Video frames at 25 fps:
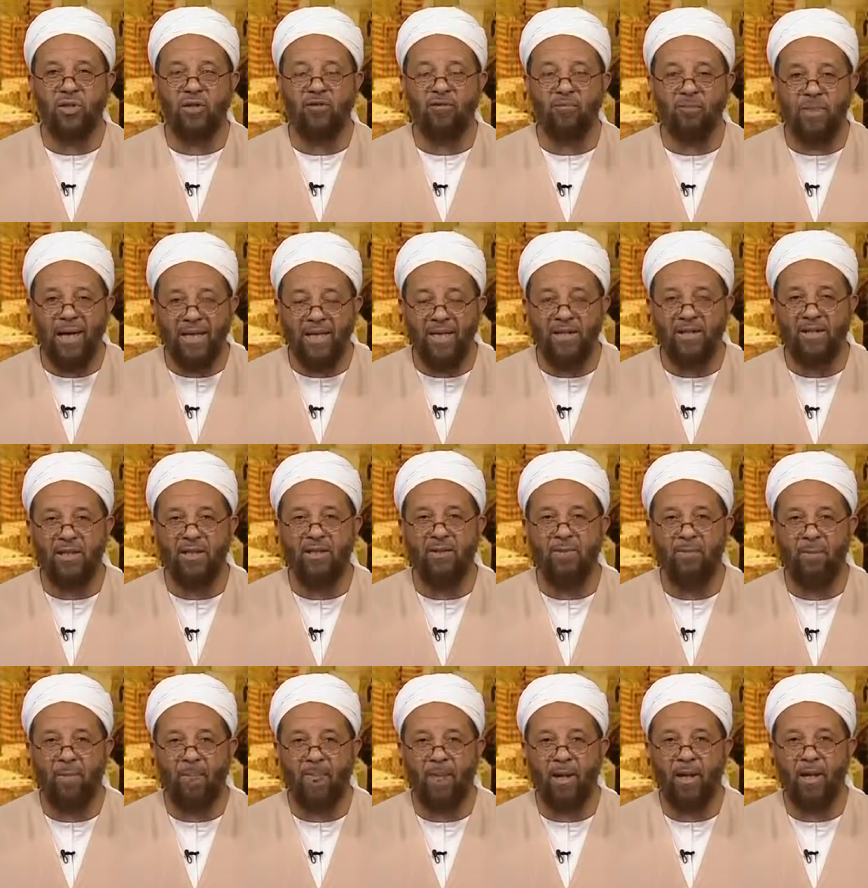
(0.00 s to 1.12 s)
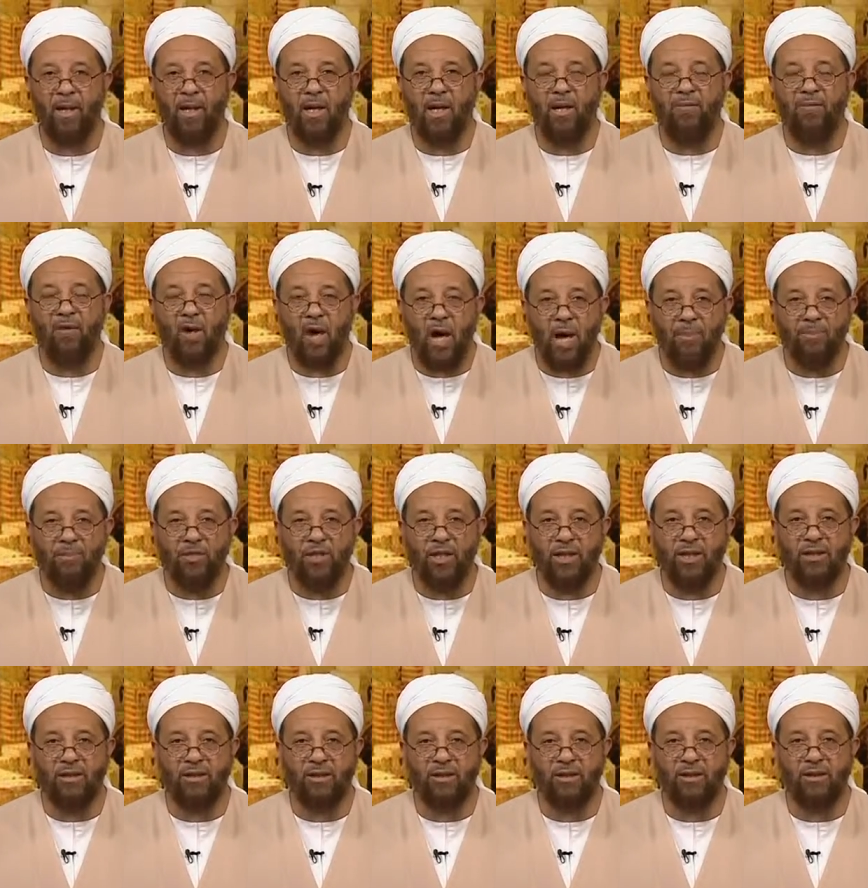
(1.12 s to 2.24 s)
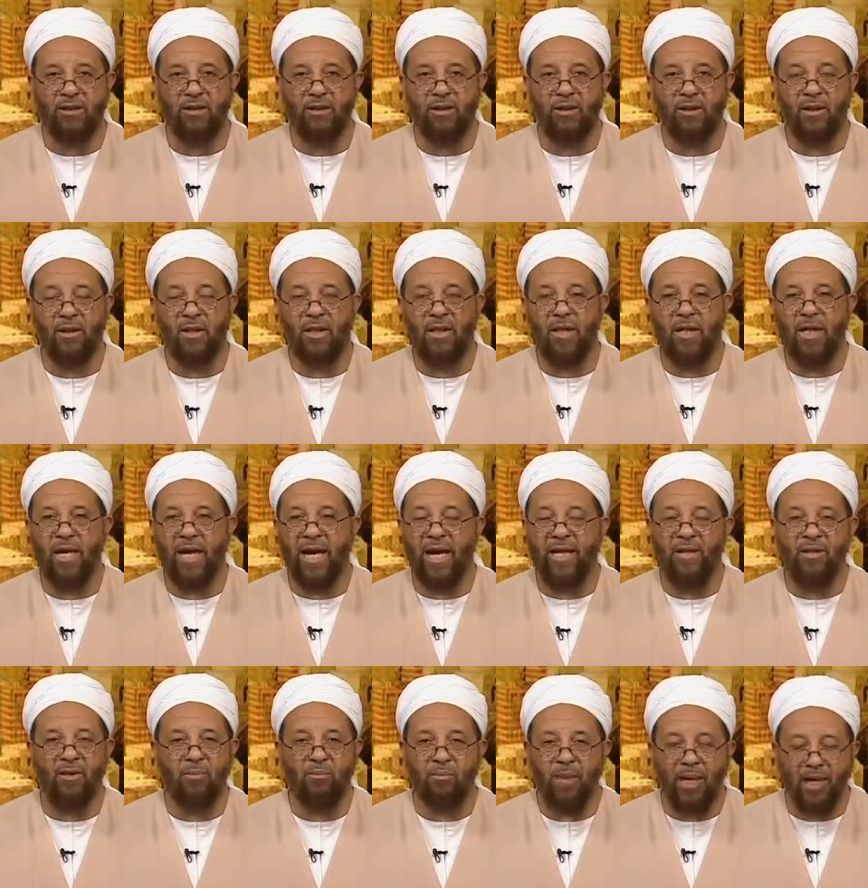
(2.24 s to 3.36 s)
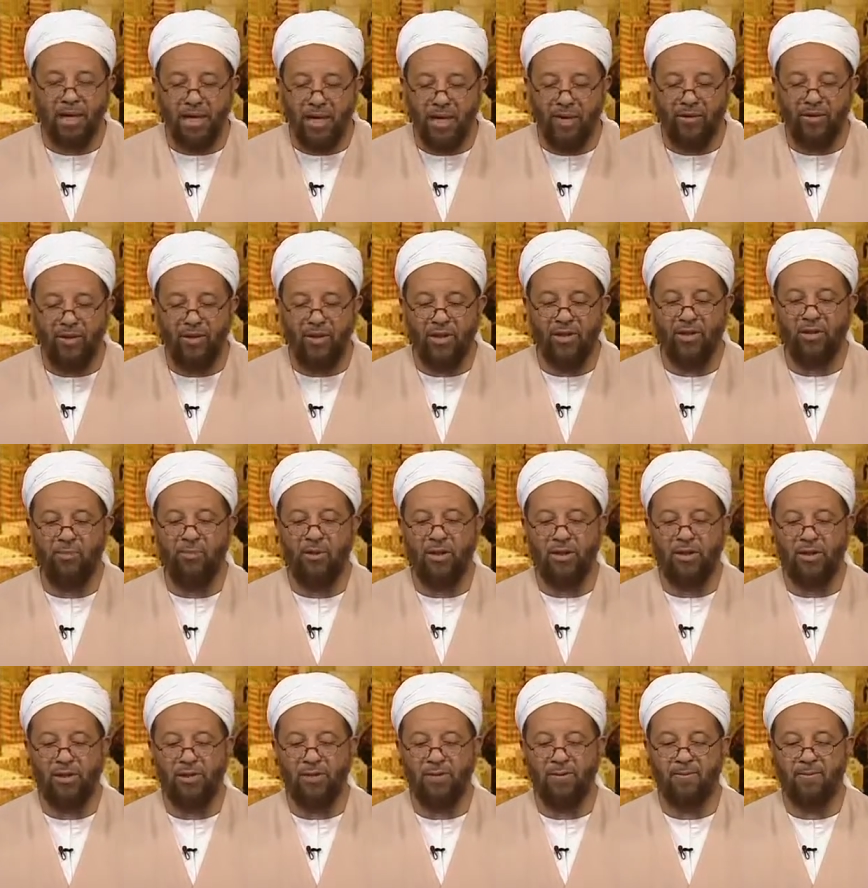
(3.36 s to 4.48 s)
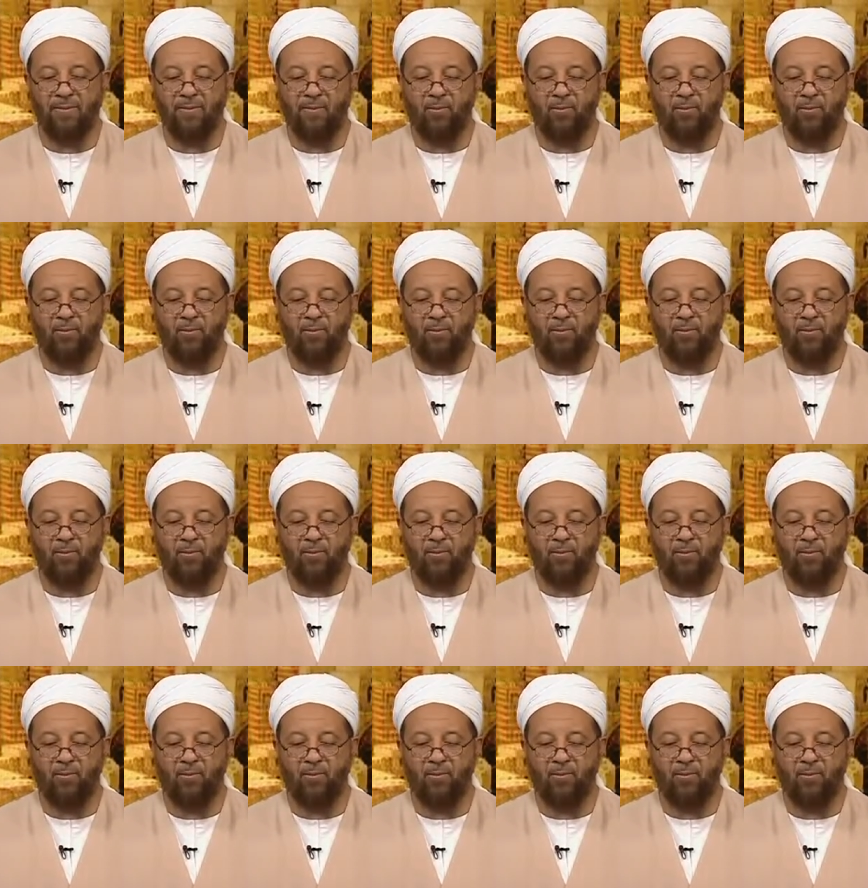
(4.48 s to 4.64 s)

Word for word: of medicine, of optics, and many other disciplines.